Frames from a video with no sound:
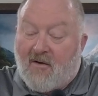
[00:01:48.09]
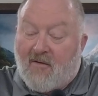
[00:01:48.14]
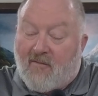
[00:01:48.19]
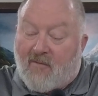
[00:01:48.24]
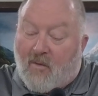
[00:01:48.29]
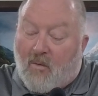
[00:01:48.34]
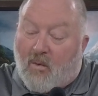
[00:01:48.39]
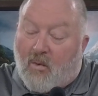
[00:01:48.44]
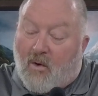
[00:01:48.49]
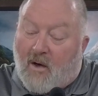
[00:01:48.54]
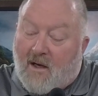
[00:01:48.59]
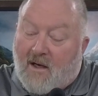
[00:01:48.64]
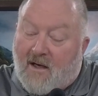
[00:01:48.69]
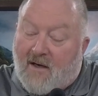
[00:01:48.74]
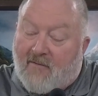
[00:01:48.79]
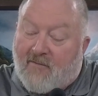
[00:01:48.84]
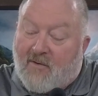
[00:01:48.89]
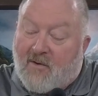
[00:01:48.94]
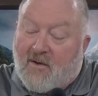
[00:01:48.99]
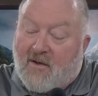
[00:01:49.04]
For
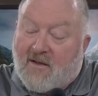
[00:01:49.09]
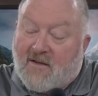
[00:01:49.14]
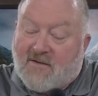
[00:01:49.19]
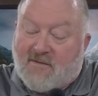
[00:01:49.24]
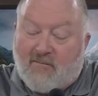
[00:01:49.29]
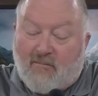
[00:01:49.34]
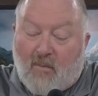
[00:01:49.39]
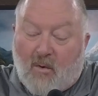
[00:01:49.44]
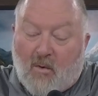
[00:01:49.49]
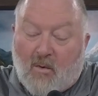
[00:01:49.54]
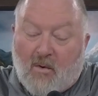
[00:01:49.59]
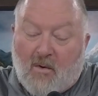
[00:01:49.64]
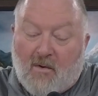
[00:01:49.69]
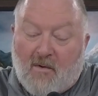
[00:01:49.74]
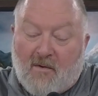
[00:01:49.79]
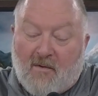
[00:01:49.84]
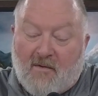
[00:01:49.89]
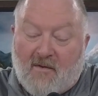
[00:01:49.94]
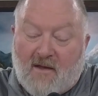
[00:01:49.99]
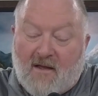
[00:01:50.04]
whatever is
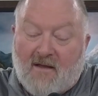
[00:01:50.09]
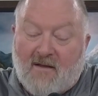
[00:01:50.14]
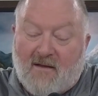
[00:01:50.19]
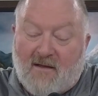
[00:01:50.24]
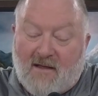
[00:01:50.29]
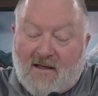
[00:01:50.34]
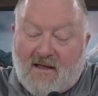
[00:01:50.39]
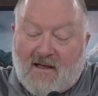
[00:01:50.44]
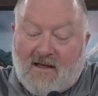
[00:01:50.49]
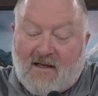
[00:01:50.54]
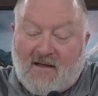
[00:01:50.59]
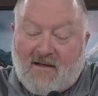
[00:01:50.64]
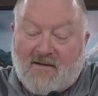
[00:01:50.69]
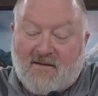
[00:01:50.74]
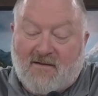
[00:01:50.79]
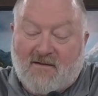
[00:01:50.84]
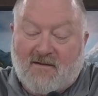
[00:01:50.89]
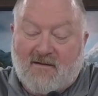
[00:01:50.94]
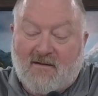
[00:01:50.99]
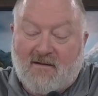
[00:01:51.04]
more than
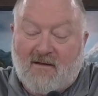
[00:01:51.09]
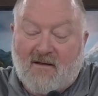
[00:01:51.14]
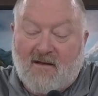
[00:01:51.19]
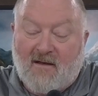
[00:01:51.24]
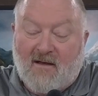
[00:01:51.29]
these